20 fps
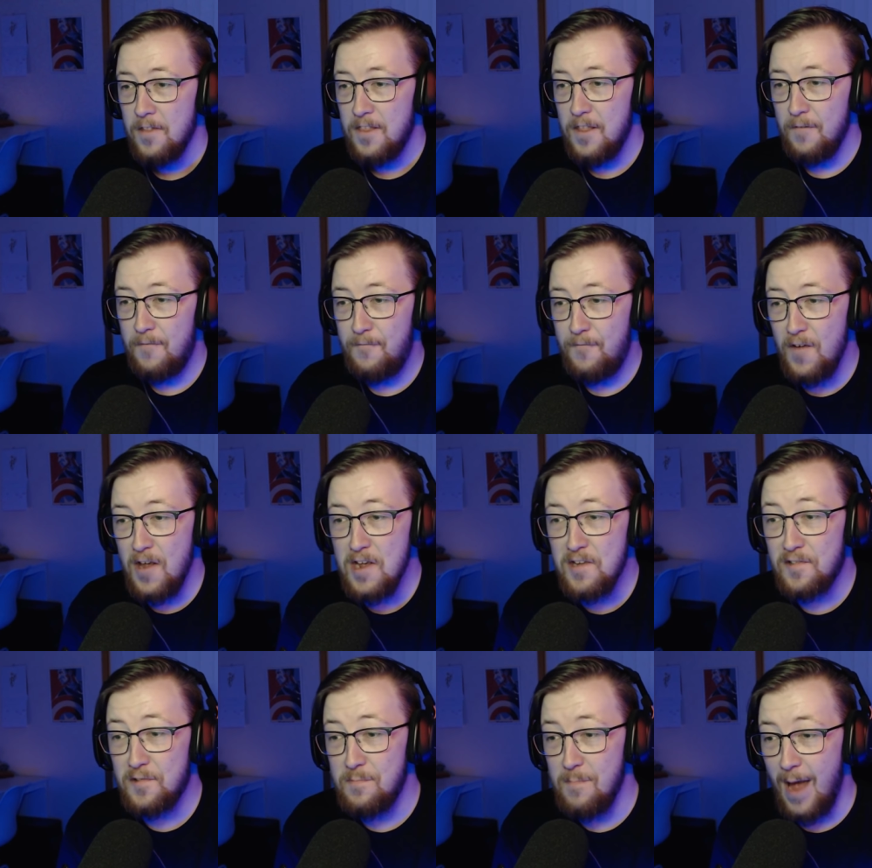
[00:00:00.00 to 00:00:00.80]
The
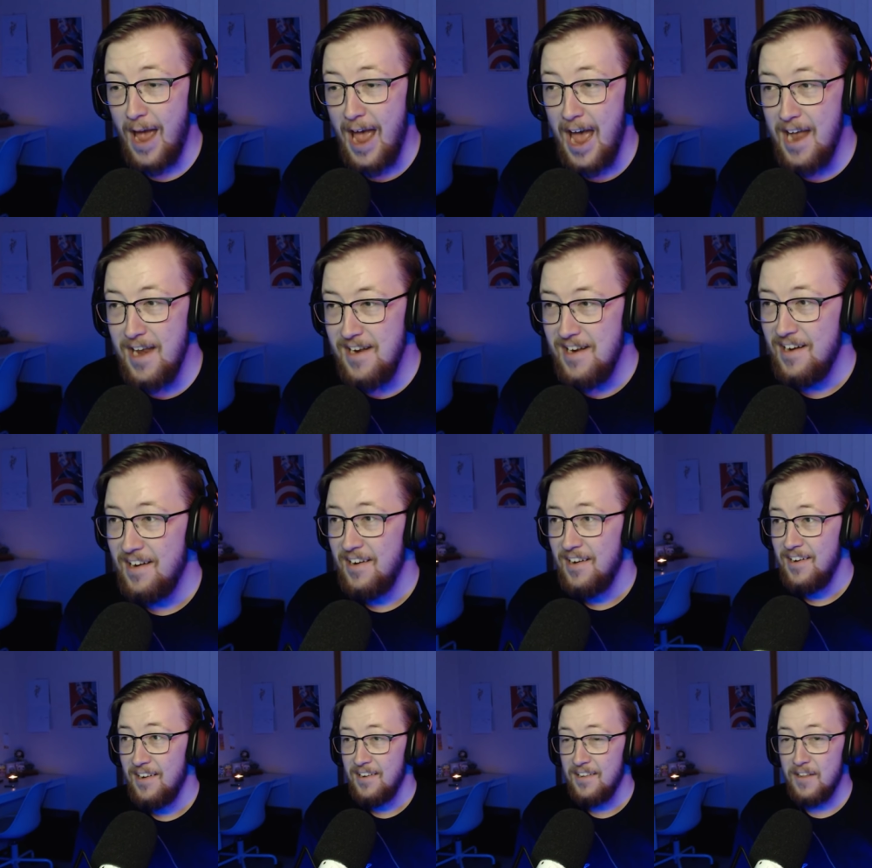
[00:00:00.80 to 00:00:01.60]
fish, man!
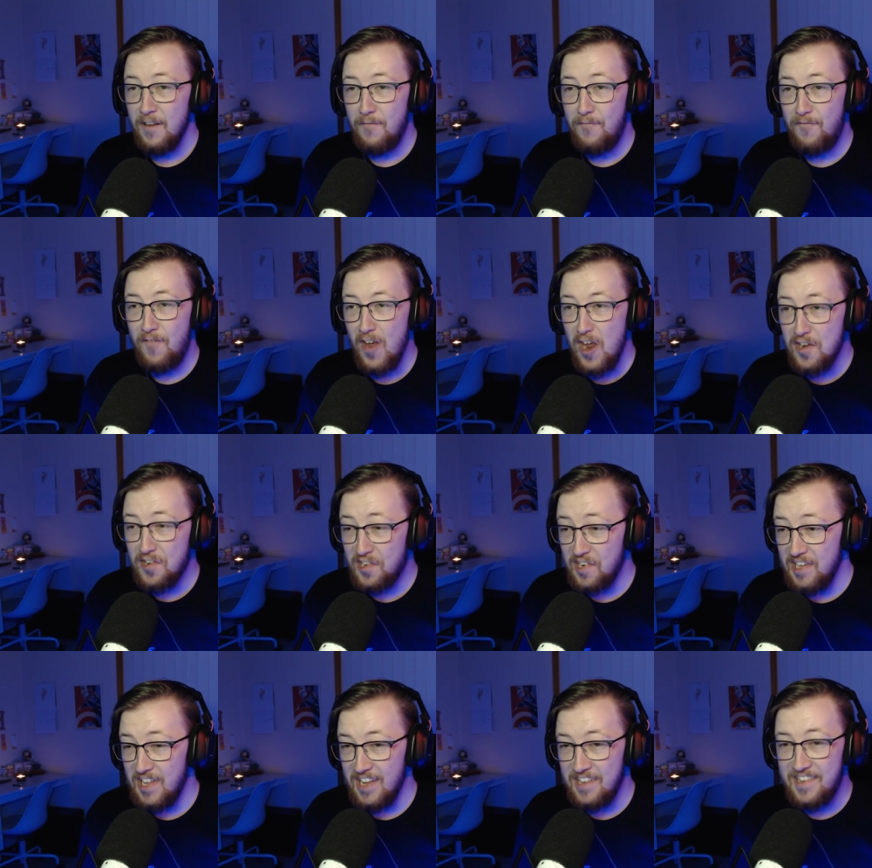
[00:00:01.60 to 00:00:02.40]
The
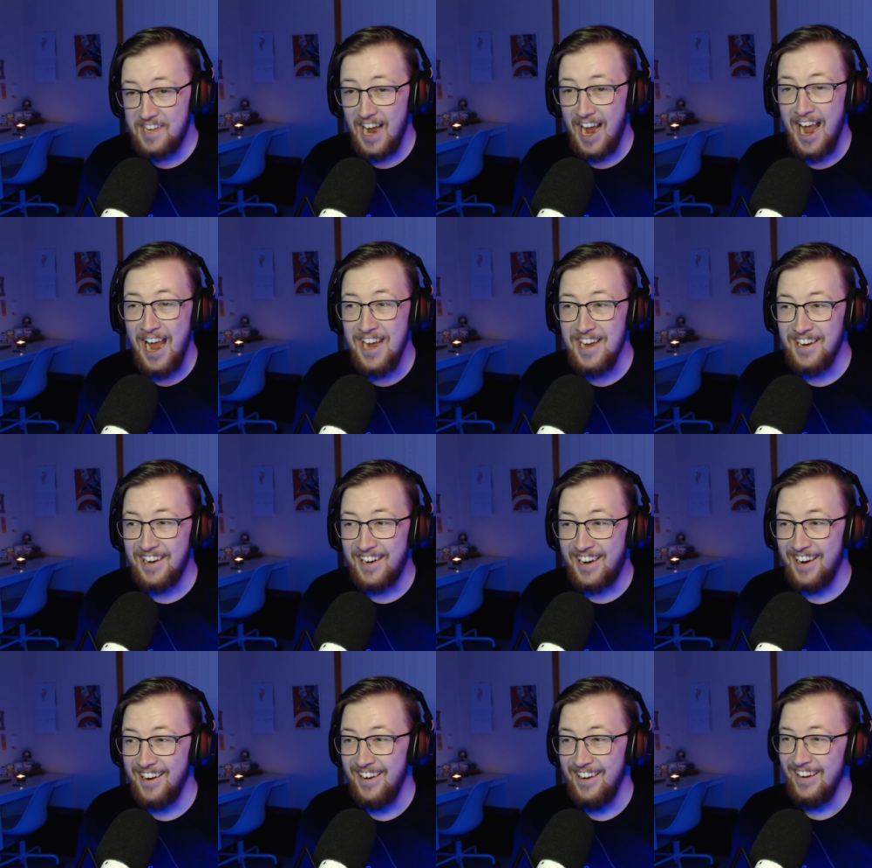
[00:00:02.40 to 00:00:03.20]
fish in the tank!